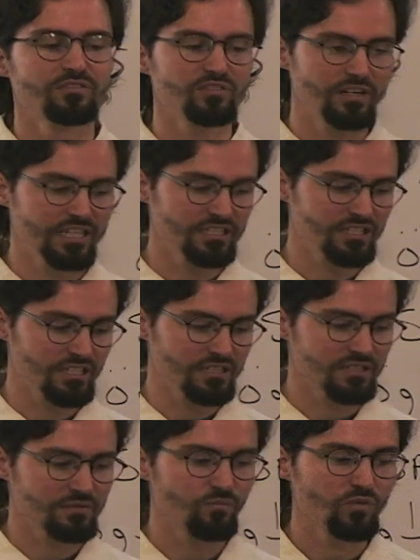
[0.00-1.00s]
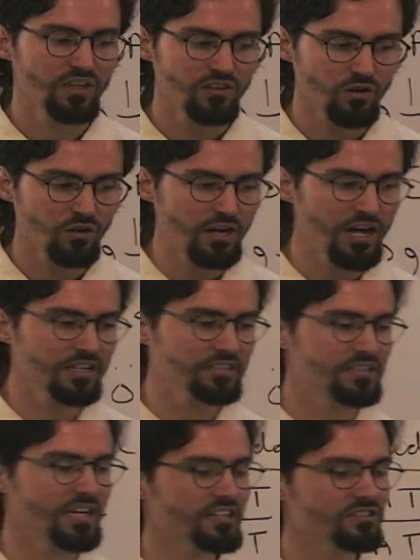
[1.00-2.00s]
For instance, in the Quran it
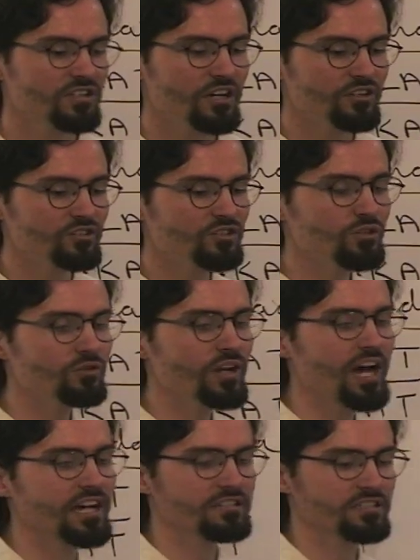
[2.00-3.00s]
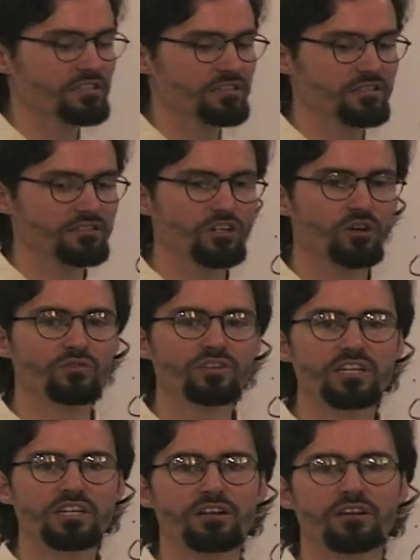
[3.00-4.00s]
says, Do not go
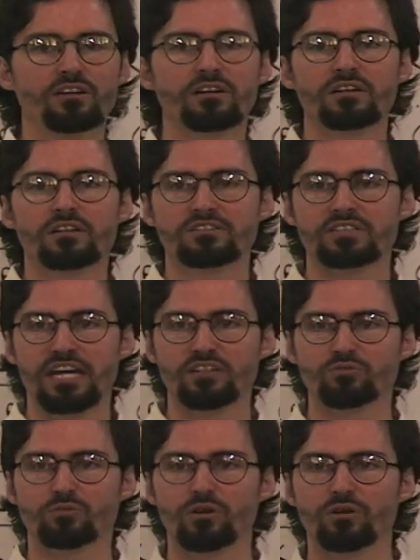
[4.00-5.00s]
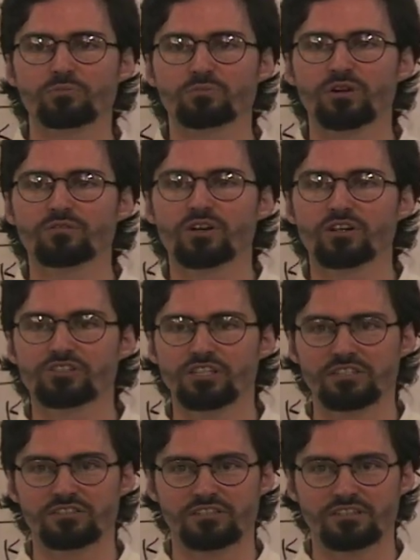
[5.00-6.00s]
near sexual
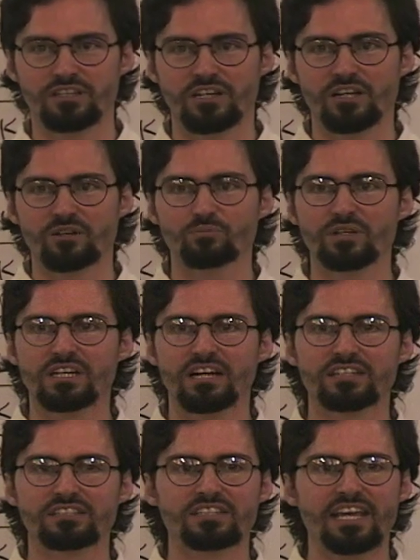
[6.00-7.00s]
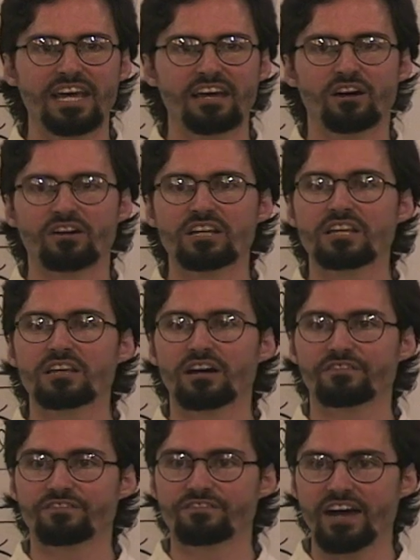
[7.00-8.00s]
perversions because they are
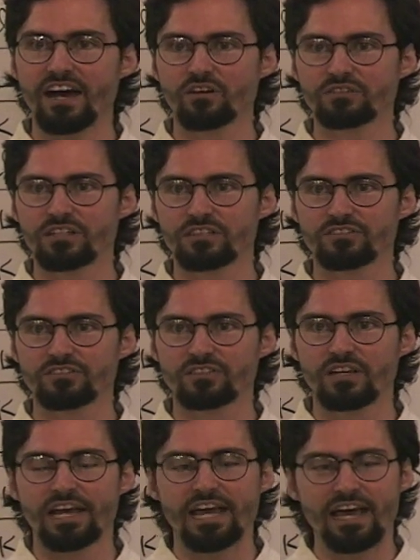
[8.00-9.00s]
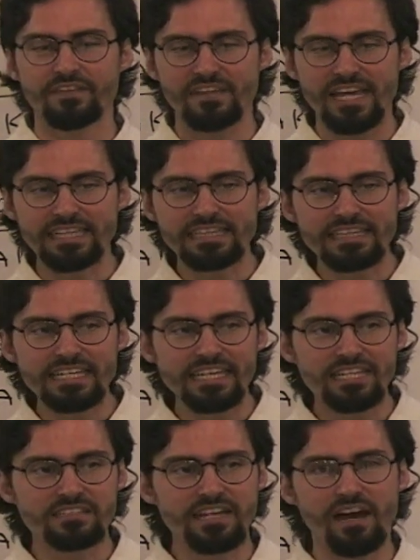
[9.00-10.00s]
foulness and they
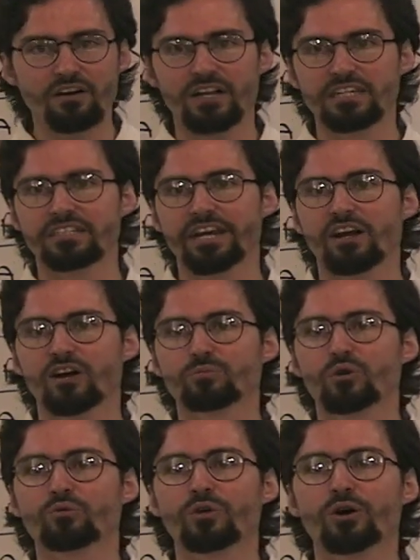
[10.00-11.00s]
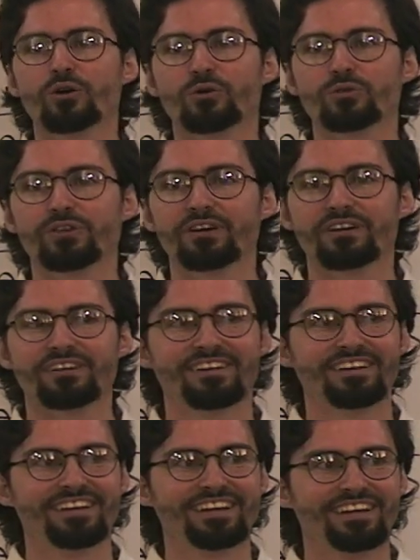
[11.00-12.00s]
lead down a terrible road.
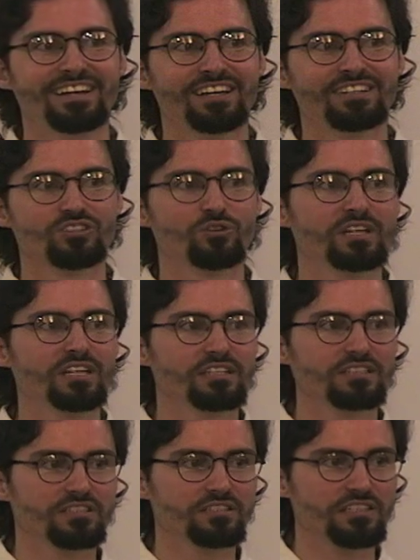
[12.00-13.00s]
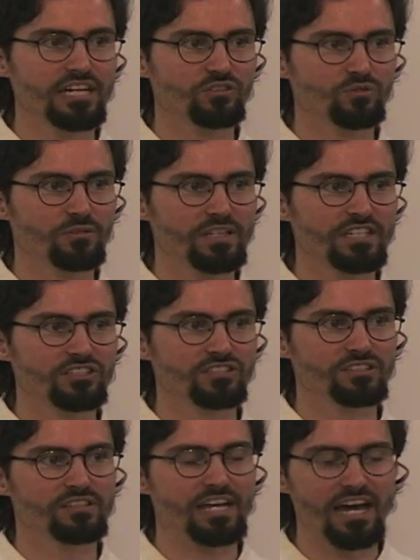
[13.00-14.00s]
So, illicit sexual
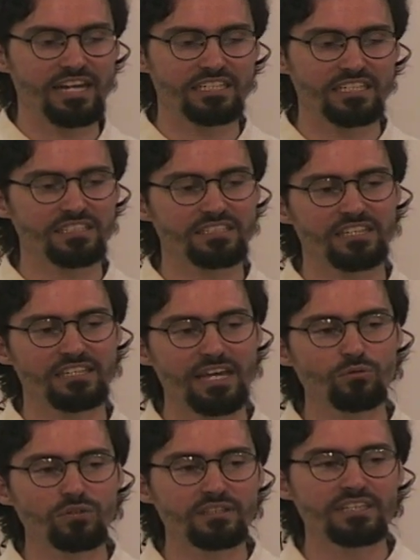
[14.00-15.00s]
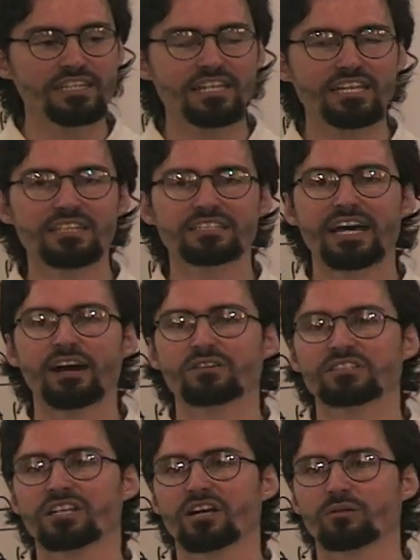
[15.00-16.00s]
relations. The idea is that they will lead down
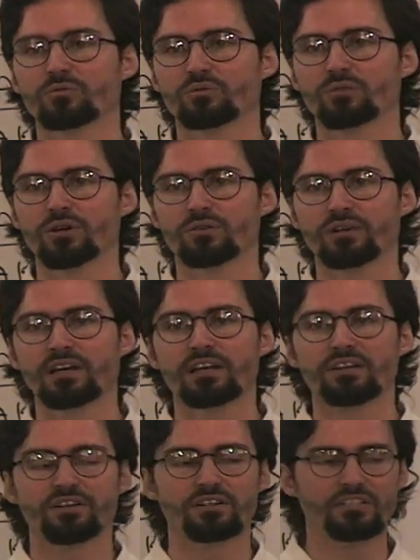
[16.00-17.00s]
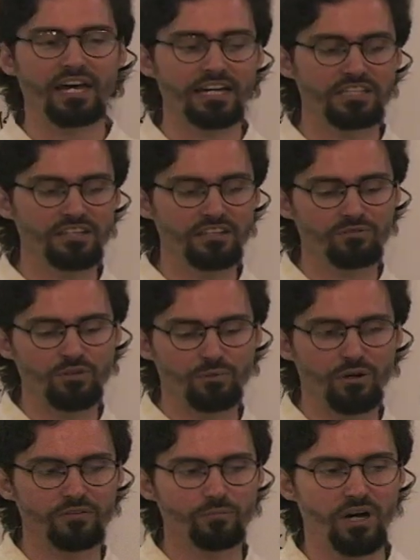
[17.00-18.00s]
a terrible road. There's a hadith of the
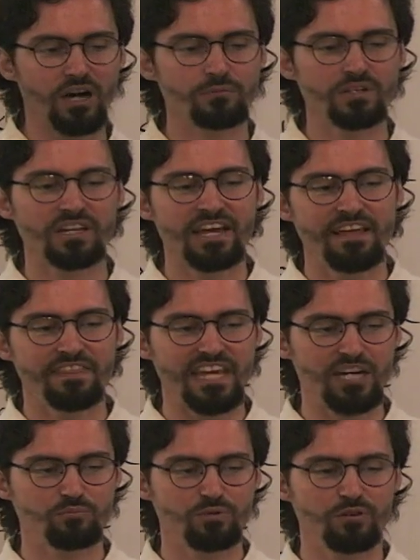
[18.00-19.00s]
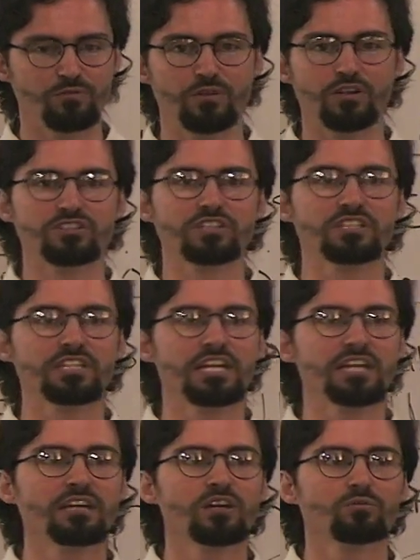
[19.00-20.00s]
Prophet Muhammad that
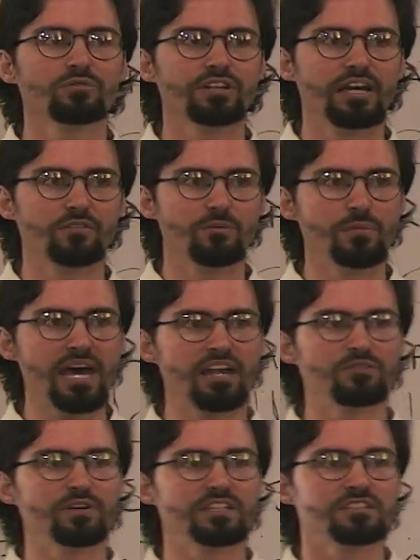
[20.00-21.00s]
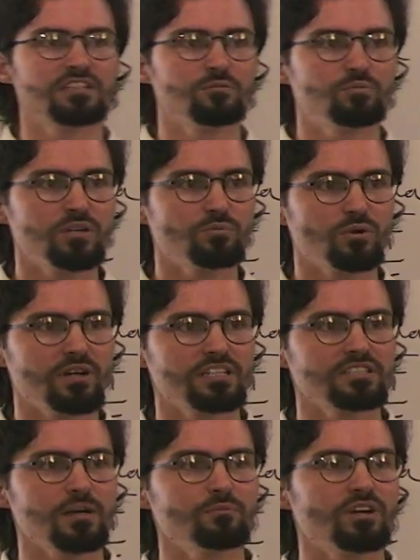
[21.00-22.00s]
perversity will never manifest in a people
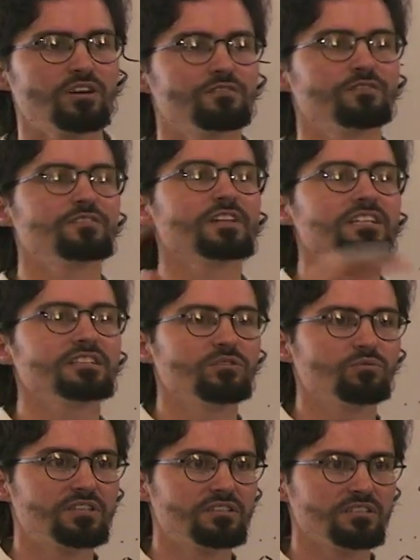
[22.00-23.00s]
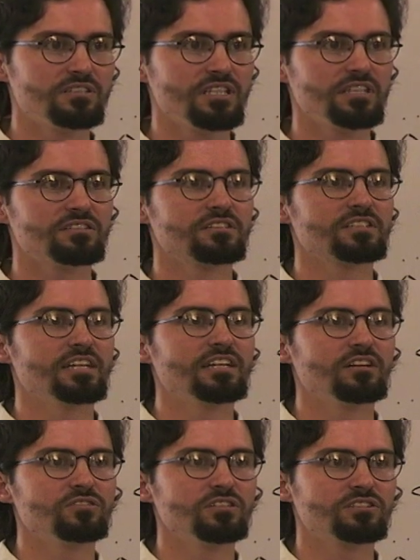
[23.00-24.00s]
except they're afflicted with diseases and
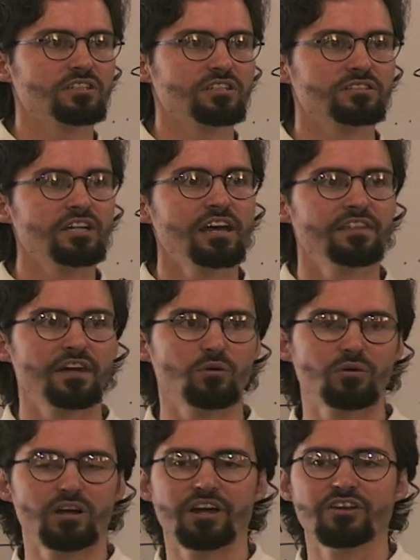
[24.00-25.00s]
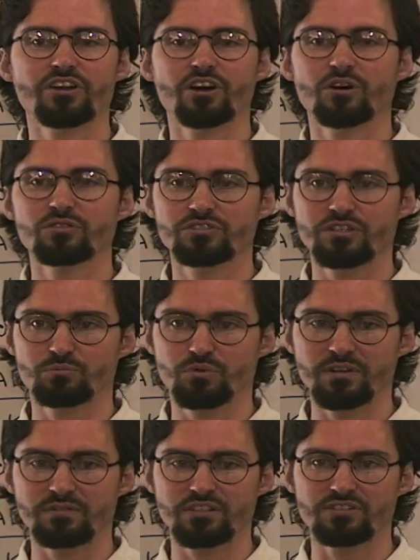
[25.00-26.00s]
illnesses that were unknown to
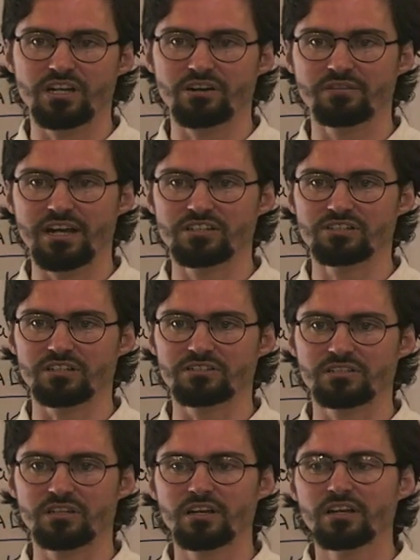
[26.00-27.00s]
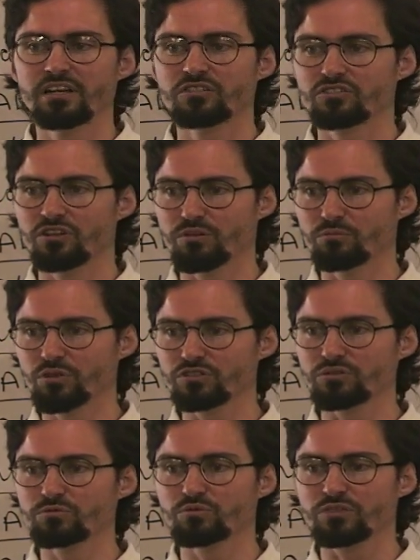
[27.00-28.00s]
previous generations. So, the
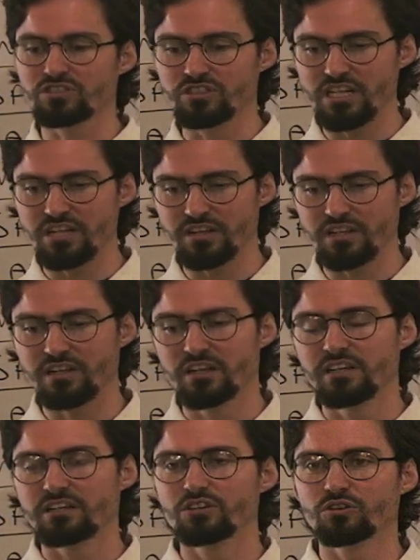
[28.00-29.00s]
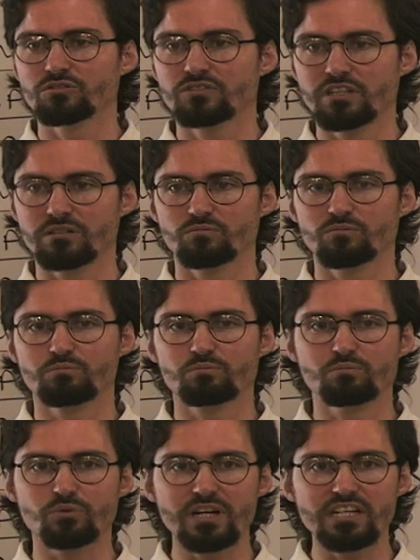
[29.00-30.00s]
Muslims would see that, you know, that
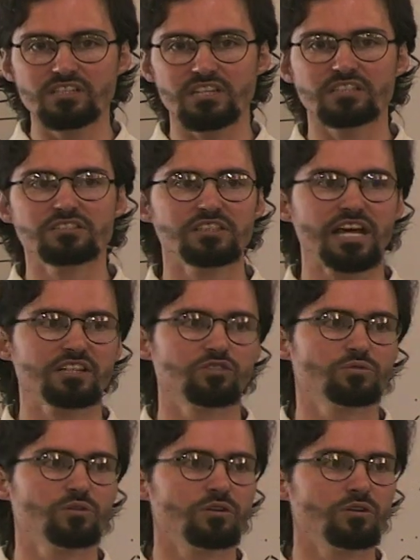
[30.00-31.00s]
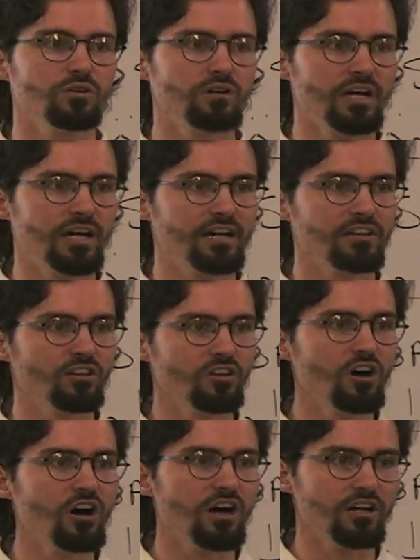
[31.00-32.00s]
breaching sexual uh,
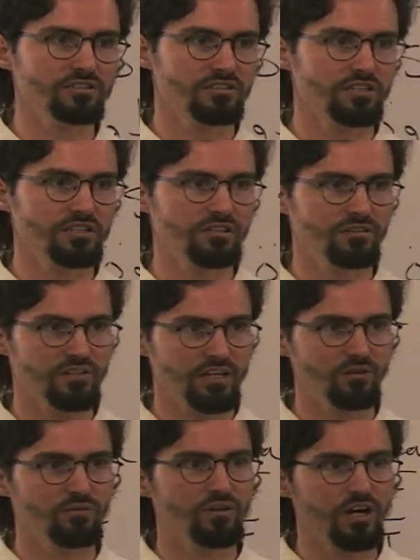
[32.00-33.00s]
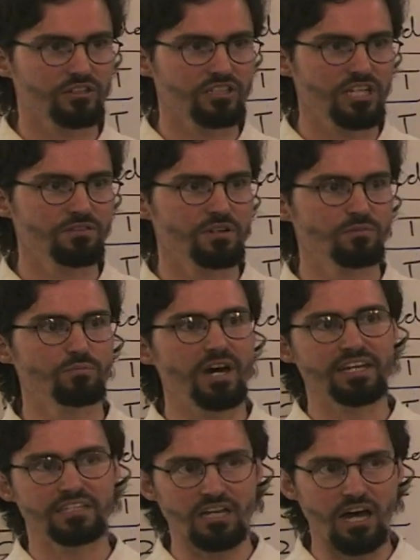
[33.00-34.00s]
laws that, that are given
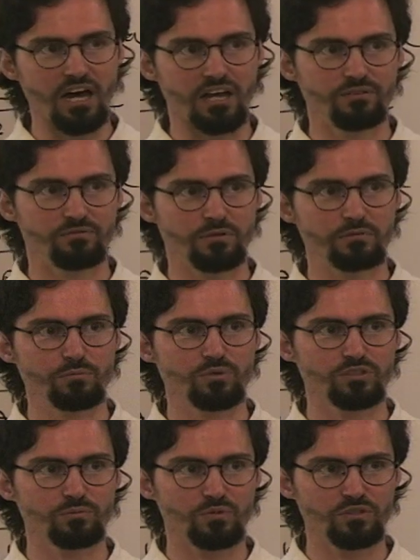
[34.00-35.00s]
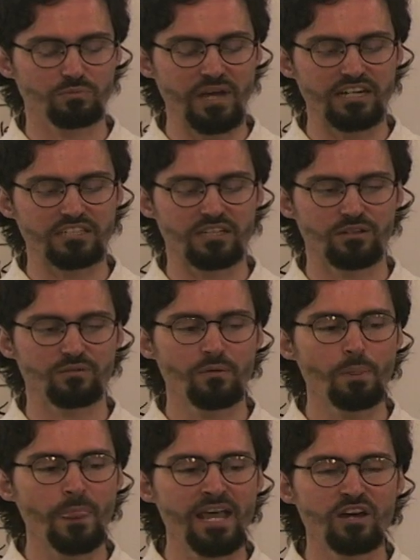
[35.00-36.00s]
by God from the Muslim perspective
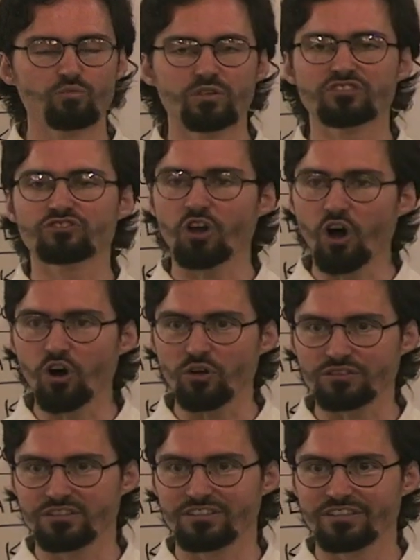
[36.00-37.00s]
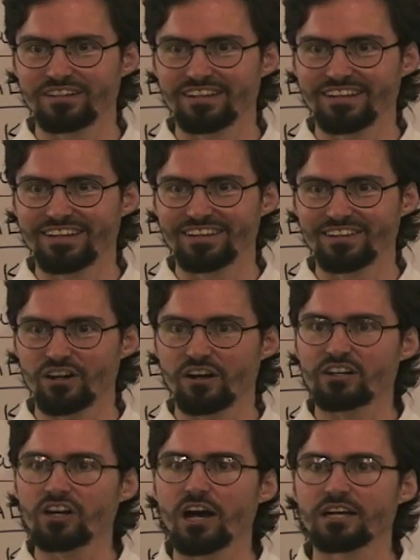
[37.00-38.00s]
result. There are
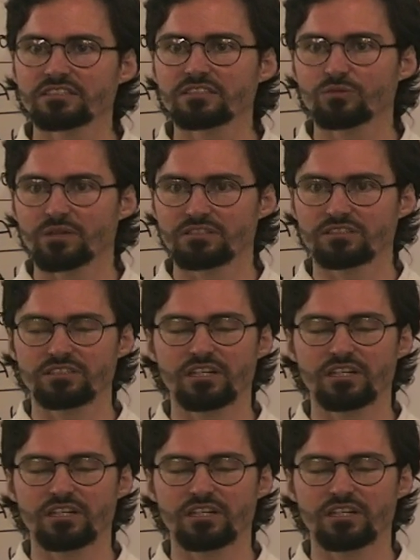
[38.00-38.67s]
consequences.